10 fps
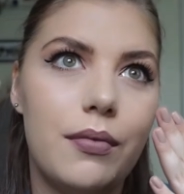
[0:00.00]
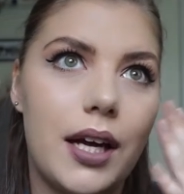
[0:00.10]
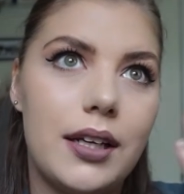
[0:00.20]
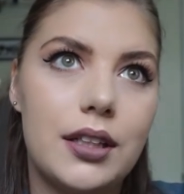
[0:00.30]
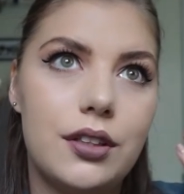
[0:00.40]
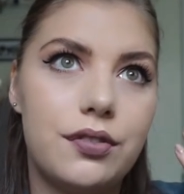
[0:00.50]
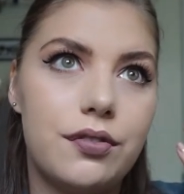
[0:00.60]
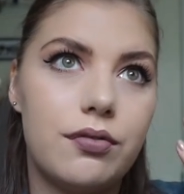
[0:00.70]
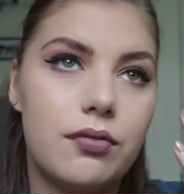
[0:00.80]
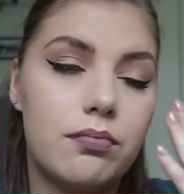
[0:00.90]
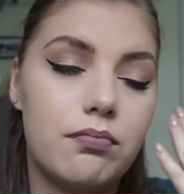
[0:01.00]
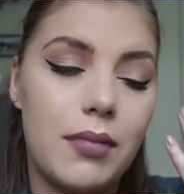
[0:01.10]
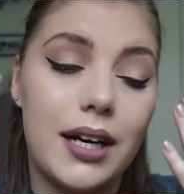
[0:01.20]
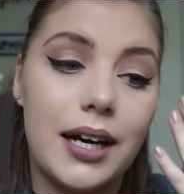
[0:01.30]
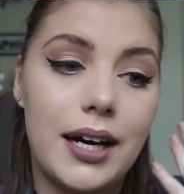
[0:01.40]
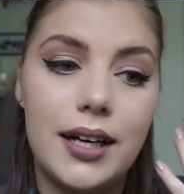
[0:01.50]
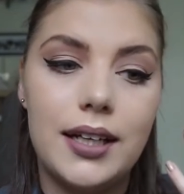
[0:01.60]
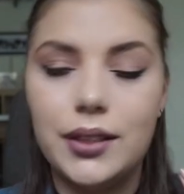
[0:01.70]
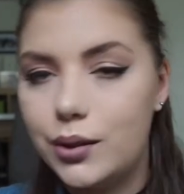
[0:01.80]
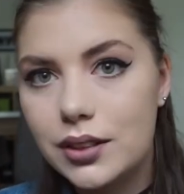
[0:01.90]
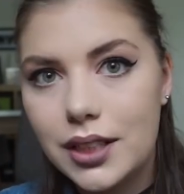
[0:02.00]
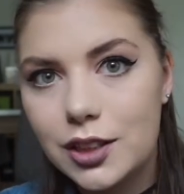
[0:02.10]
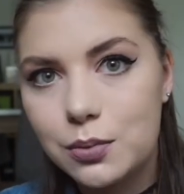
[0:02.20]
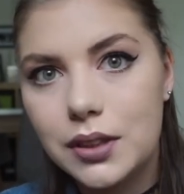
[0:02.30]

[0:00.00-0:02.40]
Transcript: and if my eye irritates